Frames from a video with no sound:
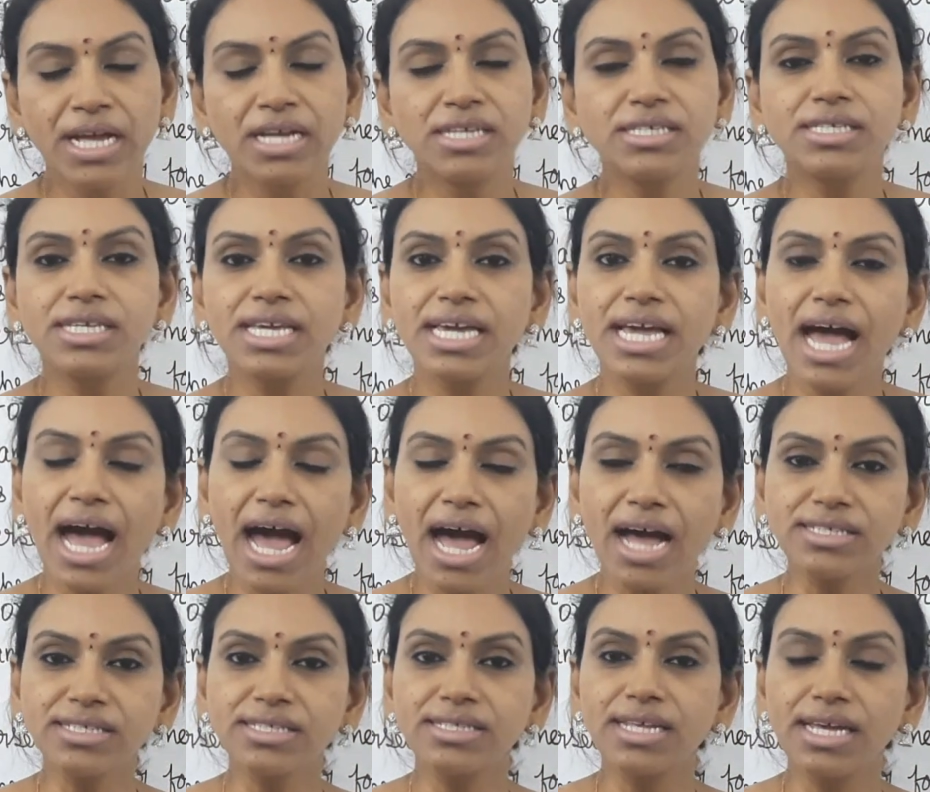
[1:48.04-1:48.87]
See,
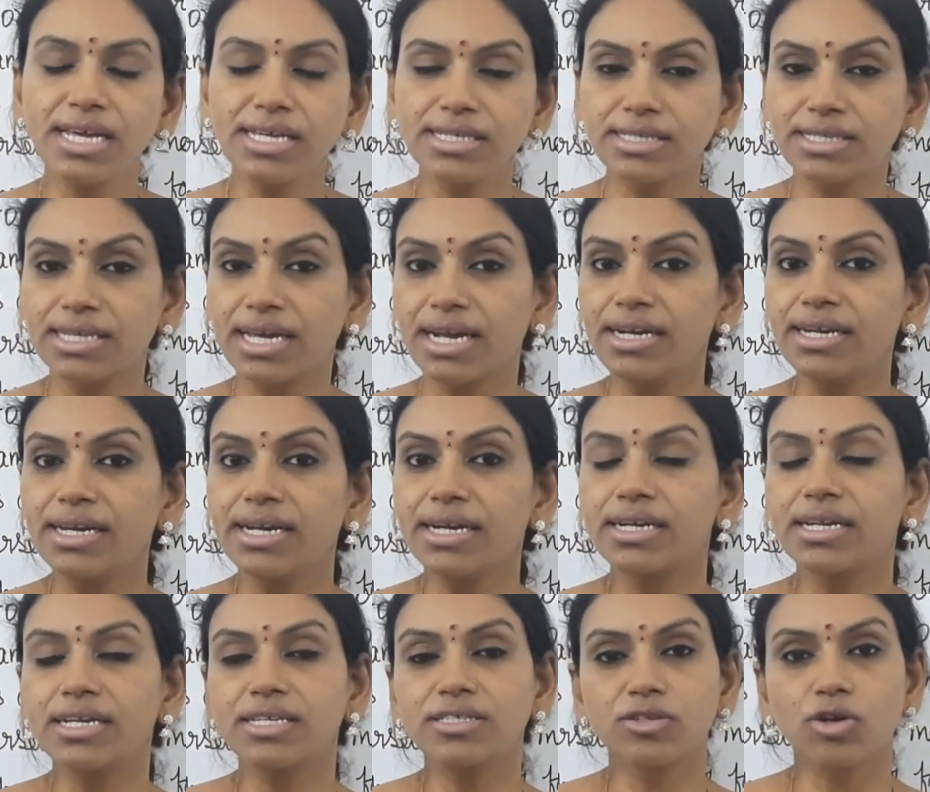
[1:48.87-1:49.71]
as they said
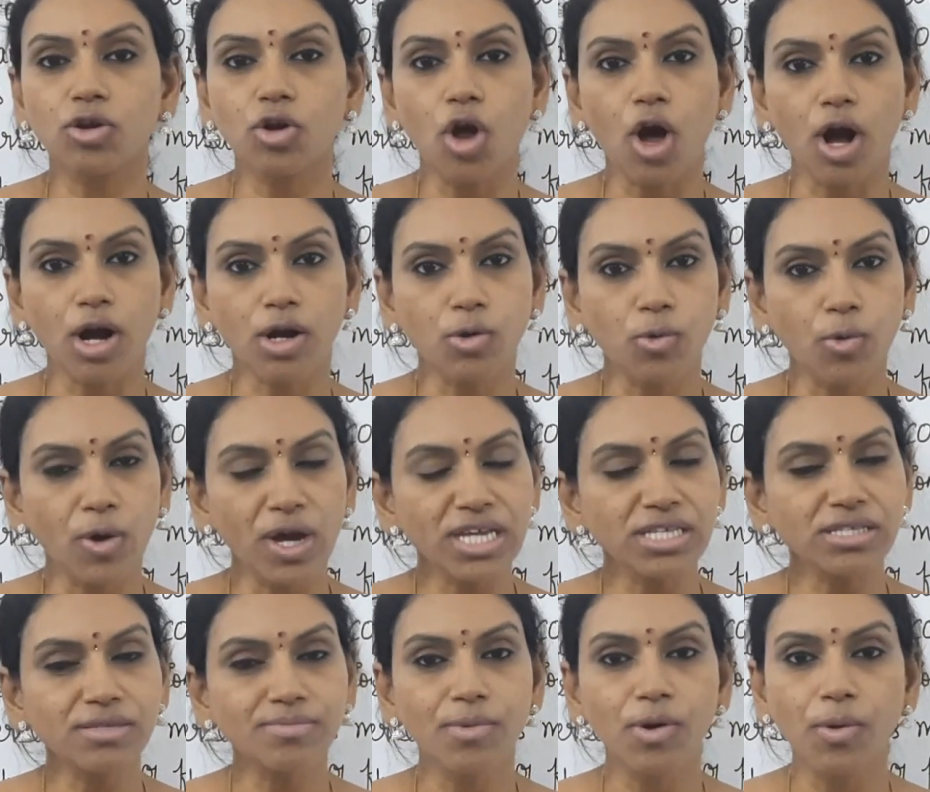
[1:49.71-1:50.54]
it is
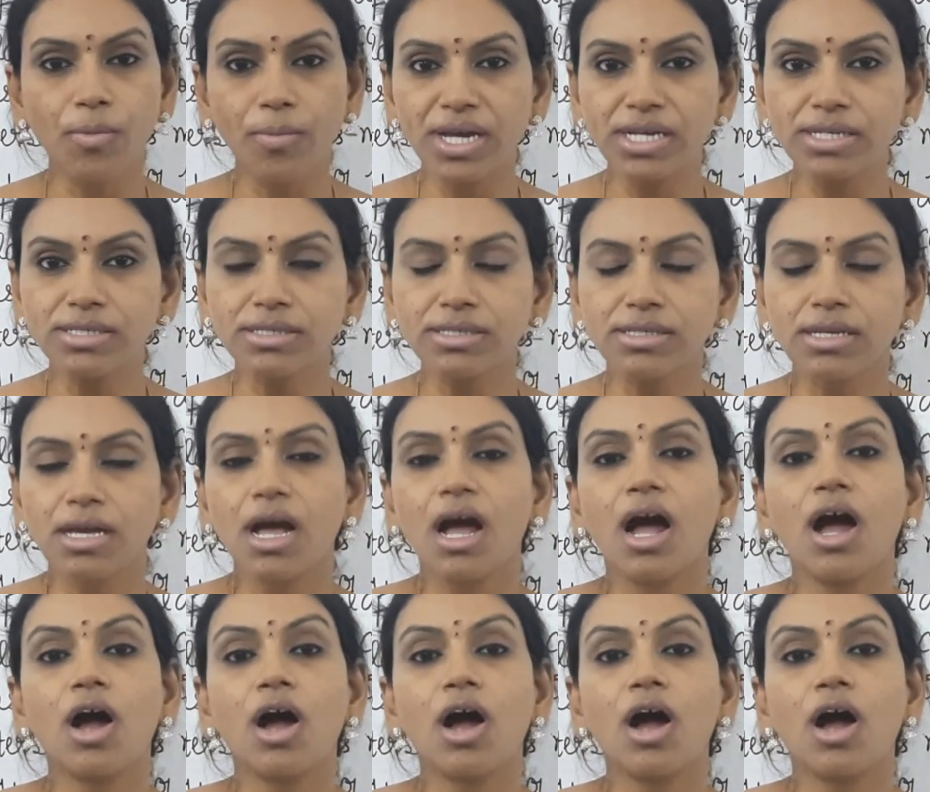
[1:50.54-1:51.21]
clockwise moments,